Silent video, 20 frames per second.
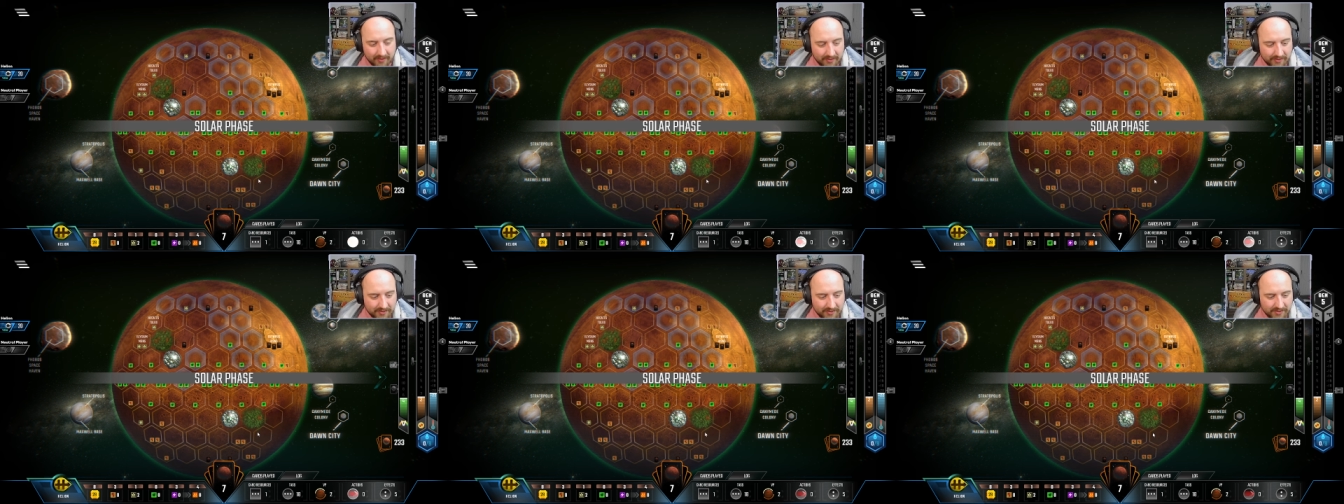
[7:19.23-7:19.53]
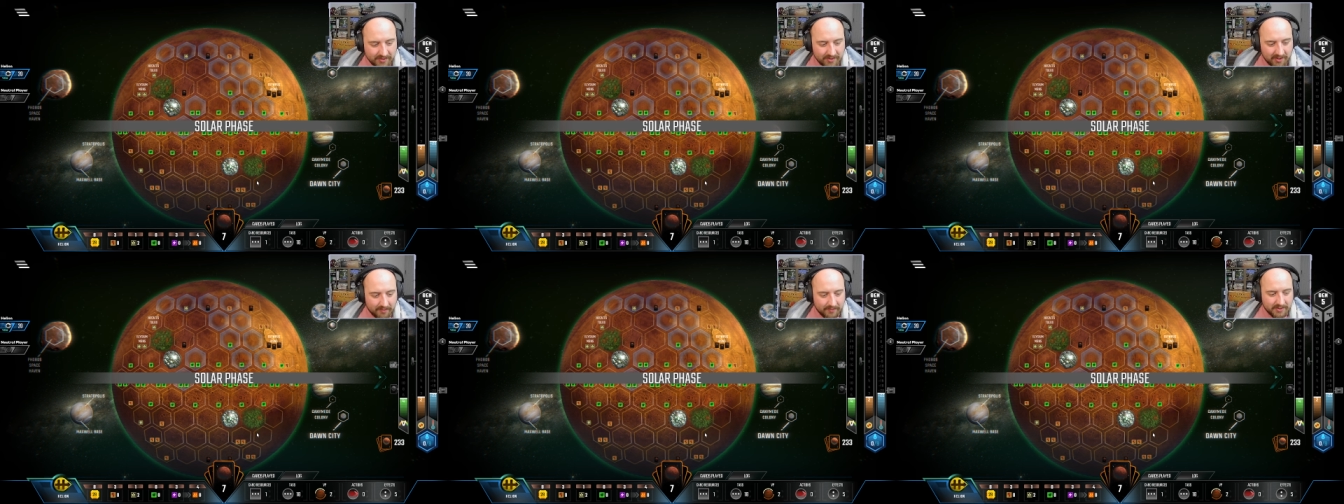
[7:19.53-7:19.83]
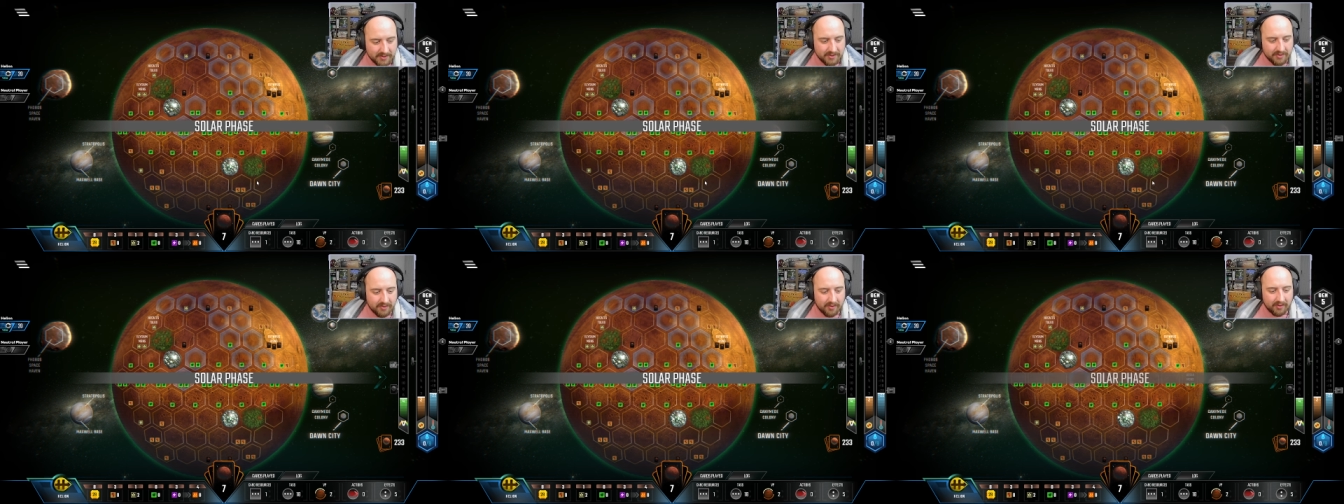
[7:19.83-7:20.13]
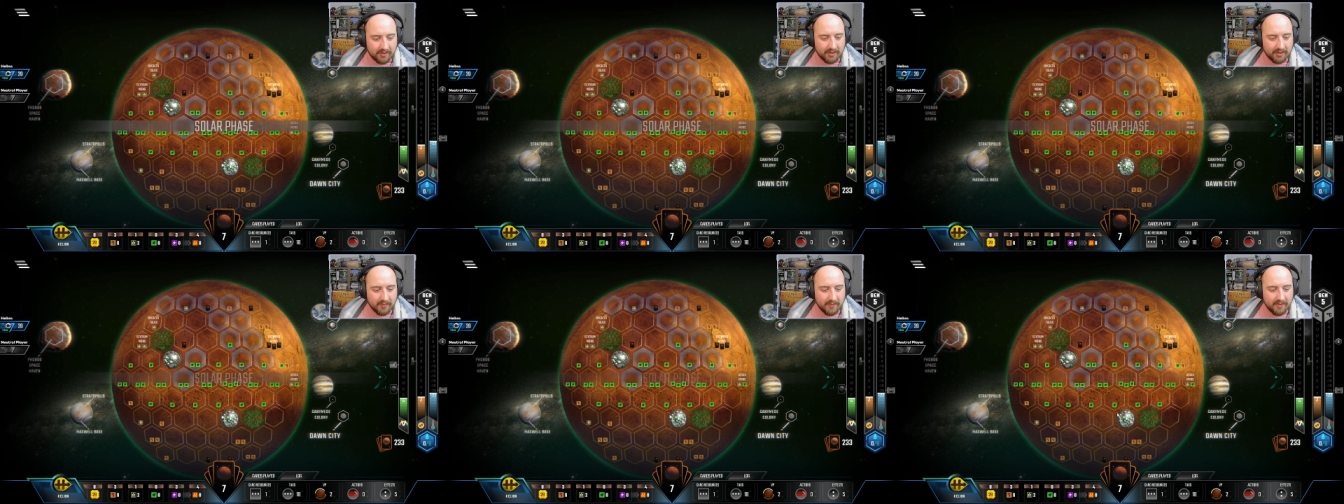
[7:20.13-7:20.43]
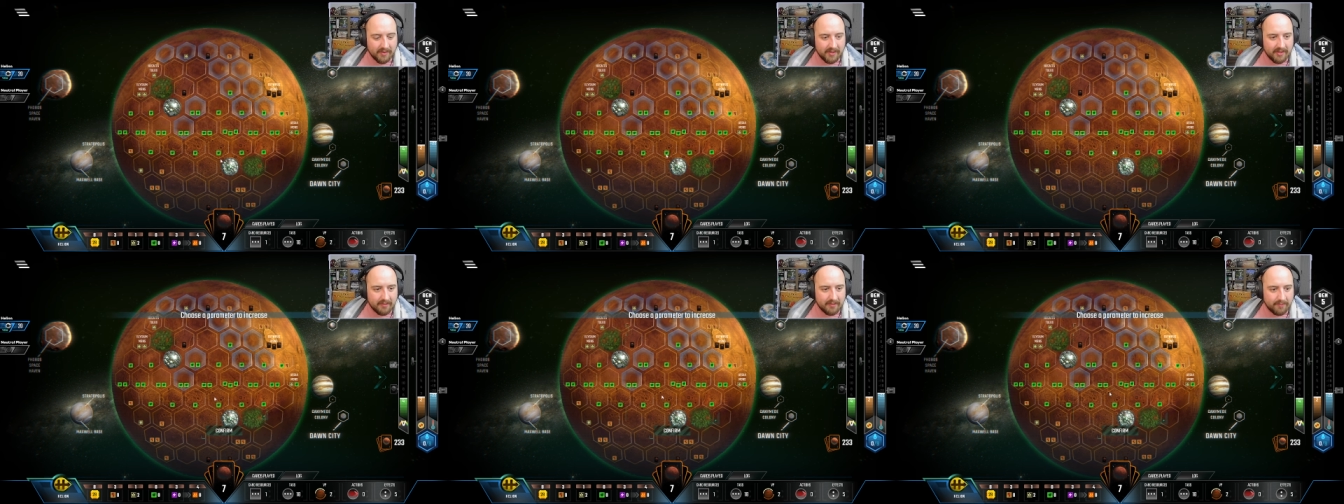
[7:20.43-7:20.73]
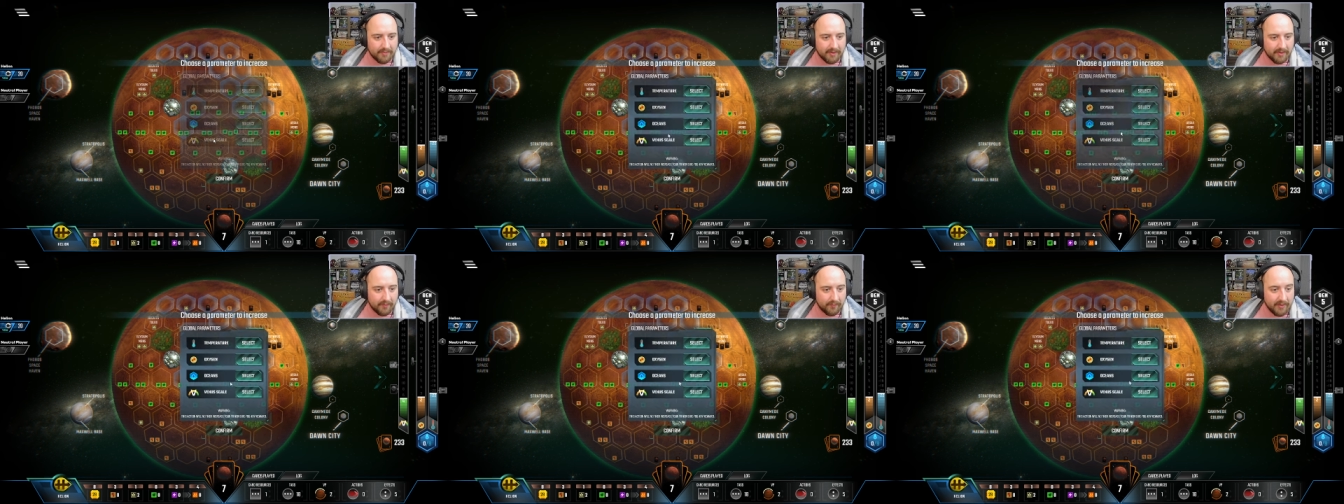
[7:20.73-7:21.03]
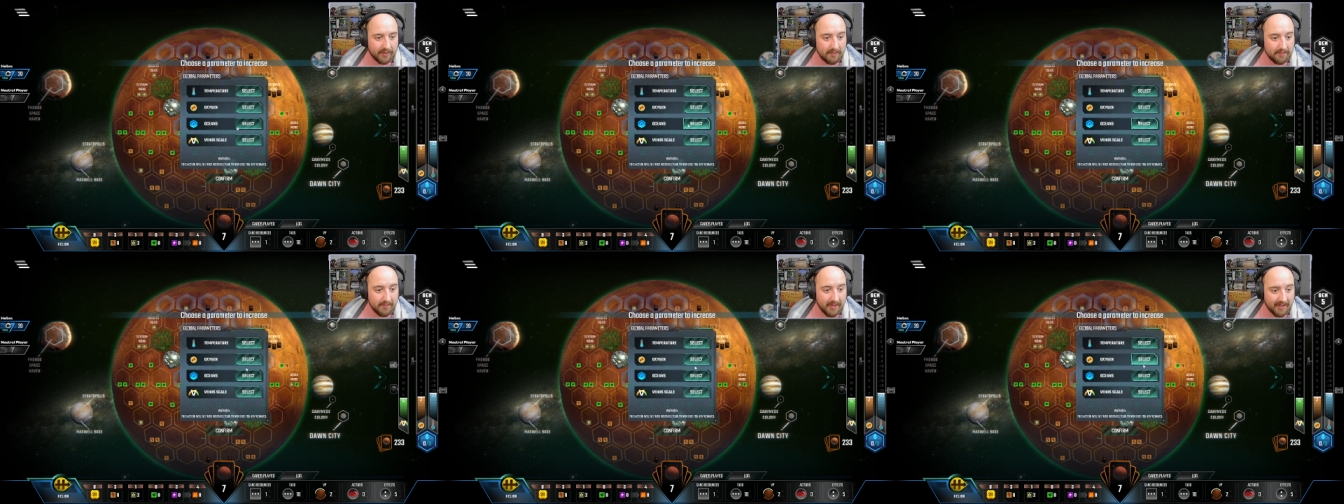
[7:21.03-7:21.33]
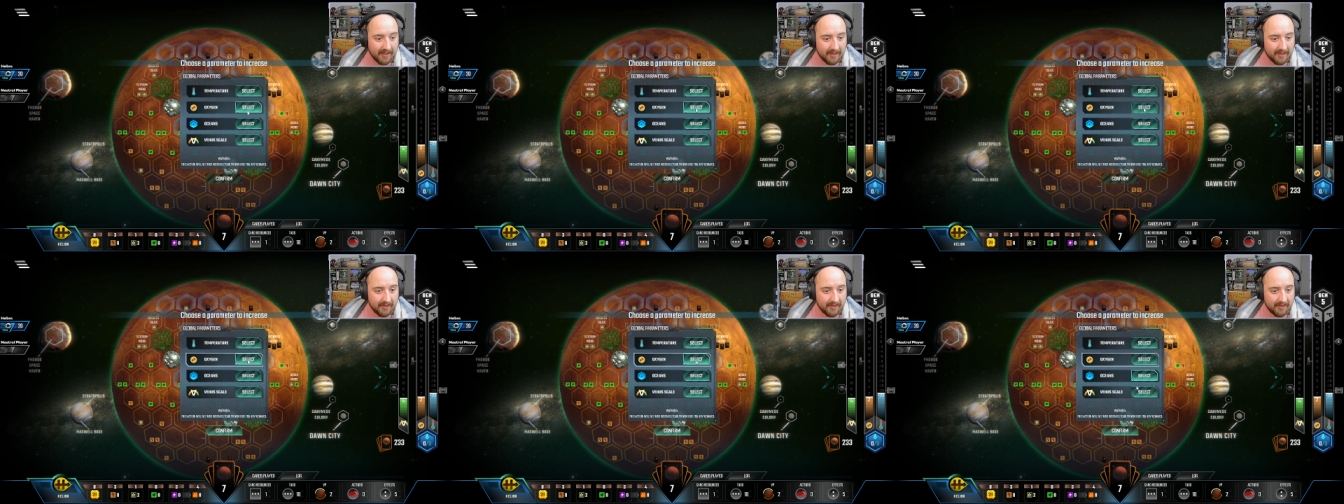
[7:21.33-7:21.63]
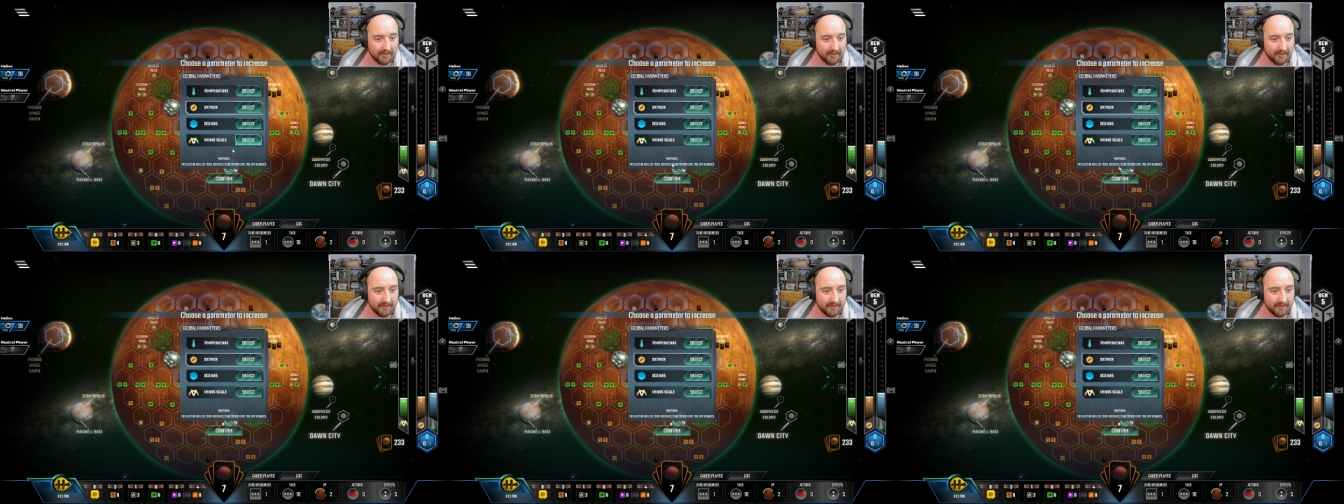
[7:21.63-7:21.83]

You saw me struggling with it, but we made it.